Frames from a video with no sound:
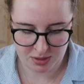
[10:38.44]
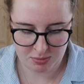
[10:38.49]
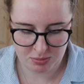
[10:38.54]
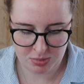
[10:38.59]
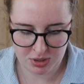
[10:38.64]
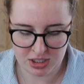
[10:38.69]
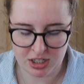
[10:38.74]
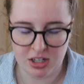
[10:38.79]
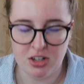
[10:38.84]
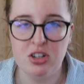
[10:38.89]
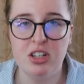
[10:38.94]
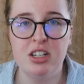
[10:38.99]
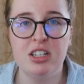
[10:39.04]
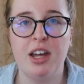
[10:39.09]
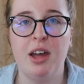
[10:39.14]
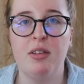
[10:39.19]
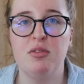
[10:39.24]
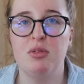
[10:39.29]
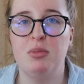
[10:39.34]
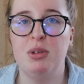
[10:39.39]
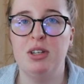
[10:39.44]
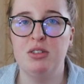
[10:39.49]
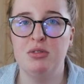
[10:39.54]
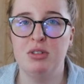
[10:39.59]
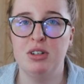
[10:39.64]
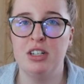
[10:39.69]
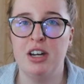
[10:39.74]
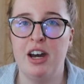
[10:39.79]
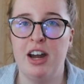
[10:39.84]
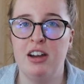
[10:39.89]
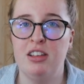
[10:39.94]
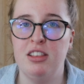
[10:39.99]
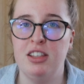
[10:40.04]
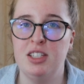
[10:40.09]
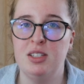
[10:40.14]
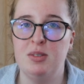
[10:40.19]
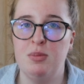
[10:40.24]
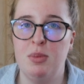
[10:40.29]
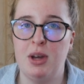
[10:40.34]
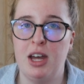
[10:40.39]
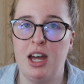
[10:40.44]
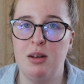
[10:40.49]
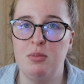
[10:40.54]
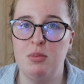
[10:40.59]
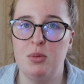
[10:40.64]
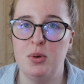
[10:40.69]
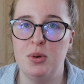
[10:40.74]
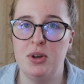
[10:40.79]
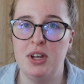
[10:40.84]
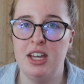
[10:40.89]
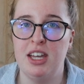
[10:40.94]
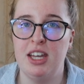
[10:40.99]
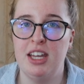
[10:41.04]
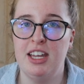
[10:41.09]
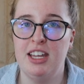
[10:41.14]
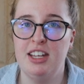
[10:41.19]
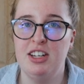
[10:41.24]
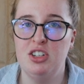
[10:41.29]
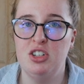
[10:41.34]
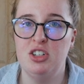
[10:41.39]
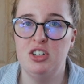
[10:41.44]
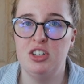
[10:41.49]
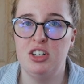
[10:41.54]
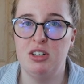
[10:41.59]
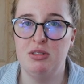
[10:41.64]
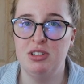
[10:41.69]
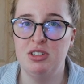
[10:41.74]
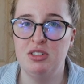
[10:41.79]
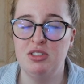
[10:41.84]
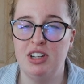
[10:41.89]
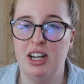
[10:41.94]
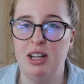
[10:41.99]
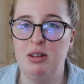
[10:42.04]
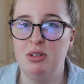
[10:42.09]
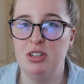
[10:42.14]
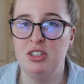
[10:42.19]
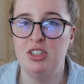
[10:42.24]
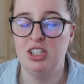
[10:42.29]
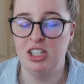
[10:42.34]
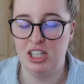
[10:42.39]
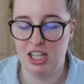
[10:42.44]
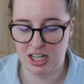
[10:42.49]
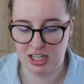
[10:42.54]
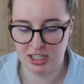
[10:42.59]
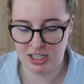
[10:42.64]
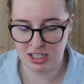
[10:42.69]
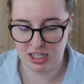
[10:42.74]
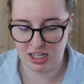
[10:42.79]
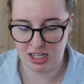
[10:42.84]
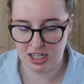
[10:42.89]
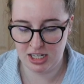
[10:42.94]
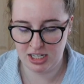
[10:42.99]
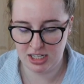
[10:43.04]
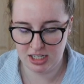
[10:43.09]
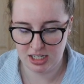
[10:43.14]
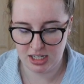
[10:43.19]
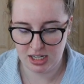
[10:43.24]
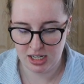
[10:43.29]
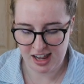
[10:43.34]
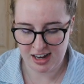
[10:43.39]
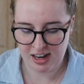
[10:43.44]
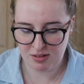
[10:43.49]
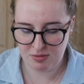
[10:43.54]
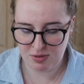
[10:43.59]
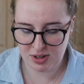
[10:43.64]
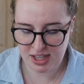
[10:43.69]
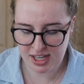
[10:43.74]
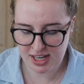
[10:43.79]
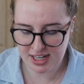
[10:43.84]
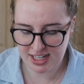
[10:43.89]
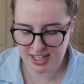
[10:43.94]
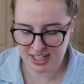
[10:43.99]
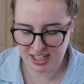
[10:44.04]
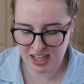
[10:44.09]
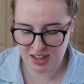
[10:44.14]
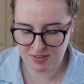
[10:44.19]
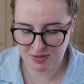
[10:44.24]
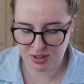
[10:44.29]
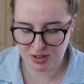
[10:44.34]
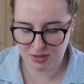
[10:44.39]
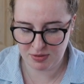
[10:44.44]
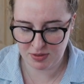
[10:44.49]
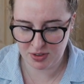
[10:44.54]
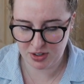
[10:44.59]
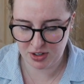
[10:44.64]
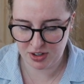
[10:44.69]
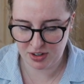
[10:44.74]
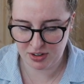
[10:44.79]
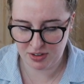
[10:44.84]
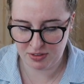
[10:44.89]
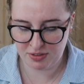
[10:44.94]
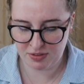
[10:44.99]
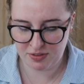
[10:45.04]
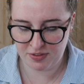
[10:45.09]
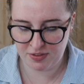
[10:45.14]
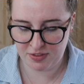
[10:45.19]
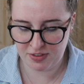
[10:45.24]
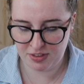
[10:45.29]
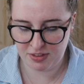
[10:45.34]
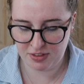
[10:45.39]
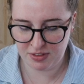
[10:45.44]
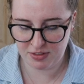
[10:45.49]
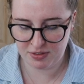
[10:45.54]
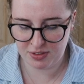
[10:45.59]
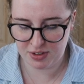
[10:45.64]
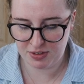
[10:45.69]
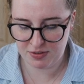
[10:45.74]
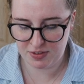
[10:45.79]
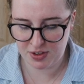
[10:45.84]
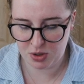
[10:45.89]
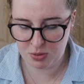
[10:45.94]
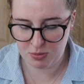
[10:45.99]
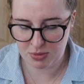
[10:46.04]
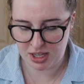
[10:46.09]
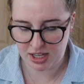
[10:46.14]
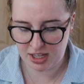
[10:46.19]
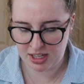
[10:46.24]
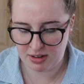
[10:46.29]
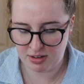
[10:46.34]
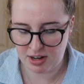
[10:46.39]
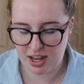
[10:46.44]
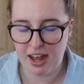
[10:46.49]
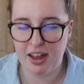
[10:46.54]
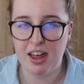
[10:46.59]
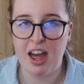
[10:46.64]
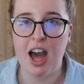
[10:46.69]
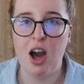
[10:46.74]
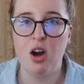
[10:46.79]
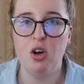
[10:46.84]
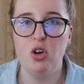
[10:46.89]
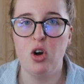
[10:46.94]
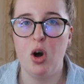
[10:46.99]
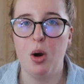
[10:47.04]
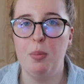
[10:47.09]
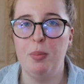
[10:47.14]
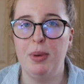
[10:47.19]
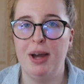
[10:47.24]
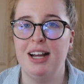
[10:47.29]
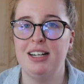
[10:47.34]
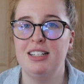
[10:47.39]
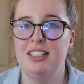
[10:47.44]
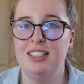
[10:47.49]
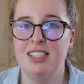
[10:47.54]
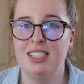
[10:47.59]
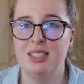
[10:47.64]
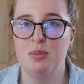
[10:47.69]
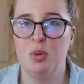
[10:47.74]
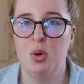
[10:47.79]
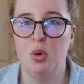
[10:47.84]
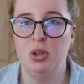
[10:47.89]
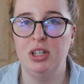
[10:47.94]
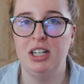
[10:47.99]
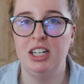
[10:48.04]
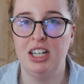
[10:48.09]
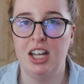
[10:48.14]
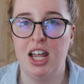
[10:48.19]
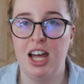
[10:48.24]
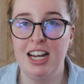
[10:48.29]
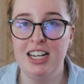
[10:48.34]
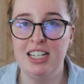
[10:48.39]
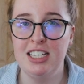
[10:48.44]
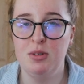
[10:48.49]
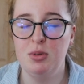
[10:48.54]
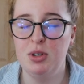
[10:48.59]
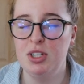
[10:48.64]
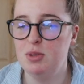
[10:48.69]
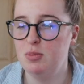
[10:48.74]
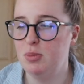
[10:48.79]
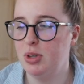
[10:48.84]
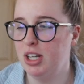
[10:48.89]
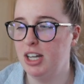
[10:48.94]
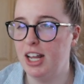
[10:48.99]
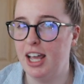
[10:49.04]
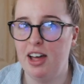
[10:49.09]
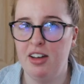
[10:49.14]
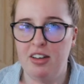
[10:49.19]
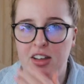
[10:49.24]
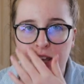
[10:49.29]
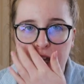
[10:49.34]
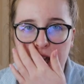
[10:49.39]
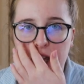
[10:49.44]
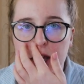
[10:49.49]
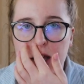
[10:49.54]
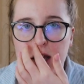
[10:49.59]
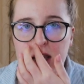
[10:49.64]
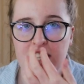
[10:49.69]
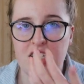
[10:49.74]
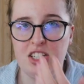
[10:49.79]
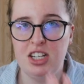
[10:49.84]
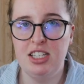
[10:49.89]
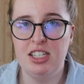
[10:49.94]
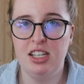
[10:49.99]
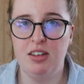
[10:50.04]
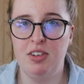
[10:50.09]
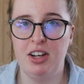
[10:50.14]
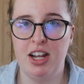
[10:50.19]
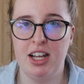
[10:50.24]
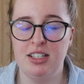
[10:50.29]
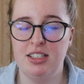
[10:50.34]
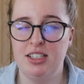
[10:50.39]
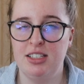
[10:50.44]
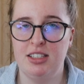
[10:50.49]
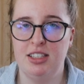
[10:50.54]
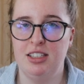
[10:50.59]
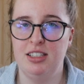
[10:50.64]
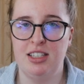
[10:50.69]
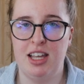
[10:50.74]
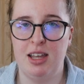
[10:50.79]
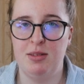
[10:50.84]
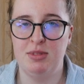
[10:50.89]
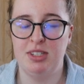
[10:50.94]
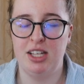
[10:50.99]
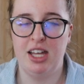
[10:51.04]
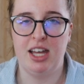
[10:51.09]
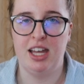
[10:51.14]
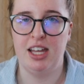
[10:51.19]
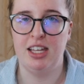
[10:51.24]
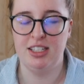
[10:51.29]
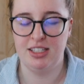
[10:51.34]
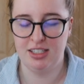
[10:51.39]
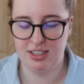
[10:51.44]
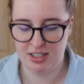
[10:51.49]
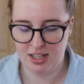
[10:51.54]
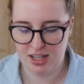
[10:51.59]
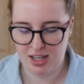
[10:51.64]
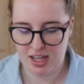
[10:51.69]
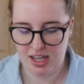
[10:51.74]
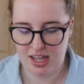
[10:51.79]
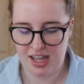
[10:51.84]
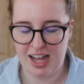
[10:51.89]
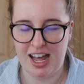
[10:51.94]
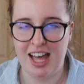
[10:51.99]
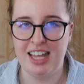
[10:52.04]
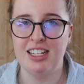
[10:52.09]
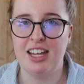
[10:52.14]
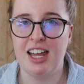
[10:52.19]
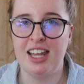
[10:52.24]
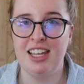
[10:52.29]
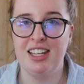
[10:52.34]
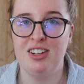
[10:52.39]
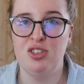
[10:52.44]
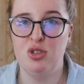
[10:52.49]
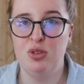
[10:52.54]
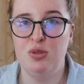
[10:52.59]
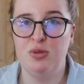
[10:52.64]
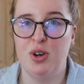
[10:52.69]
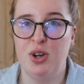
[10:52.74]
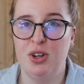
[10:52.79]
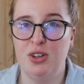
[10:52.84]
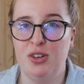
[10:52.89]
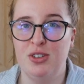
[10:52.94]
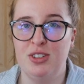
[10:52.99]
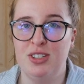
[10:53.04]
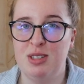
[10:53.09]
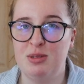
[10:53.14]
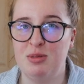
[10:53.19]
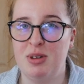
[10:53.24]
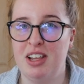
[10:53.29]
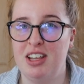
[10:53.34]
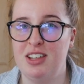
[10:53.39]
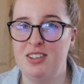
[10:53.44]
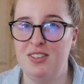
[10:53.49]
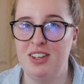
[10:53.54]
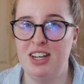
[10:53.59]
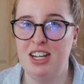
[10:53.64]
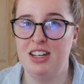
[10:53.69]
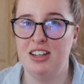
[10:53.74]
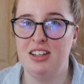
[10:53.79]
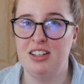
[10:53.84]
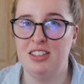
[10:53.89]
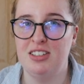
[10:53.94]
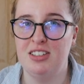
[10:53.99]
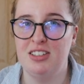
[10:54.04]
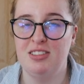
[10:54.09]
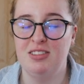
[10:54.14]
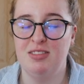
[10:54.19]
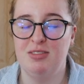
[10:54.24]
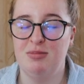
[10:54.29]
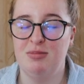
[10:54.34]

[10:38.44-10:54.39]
Potentially time for me to retire this bad boy. She was great while she lasted. And I really did love it for, for filming and how compact and small and light it was. But now the G7X is the same size and I can do photos as well as videos.